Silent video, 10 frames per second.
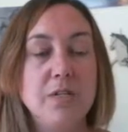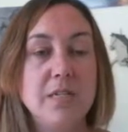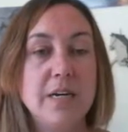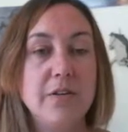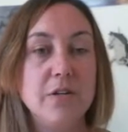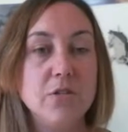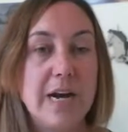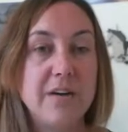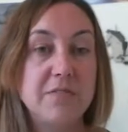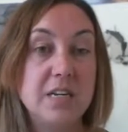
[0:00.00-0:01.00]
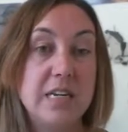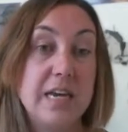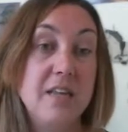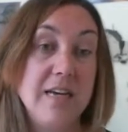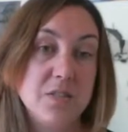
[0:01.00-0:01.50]
together a draft. And
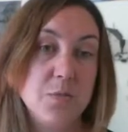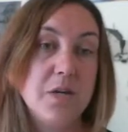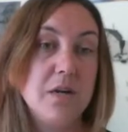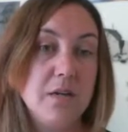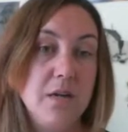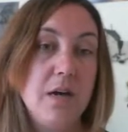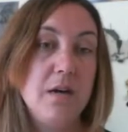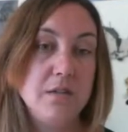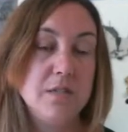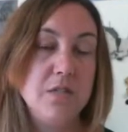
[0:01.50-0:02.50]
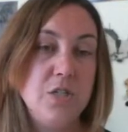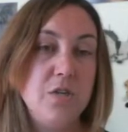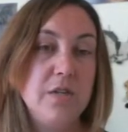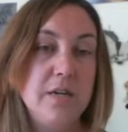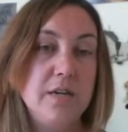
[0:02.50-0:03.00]
again, that's when I'll send you
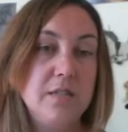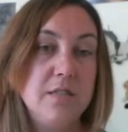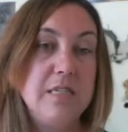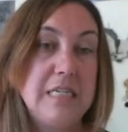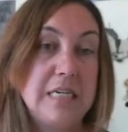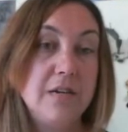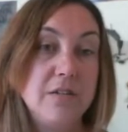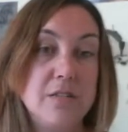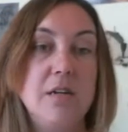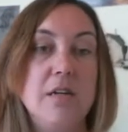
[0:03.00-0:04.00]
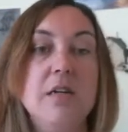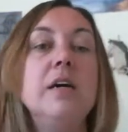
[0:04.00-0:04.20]
the details on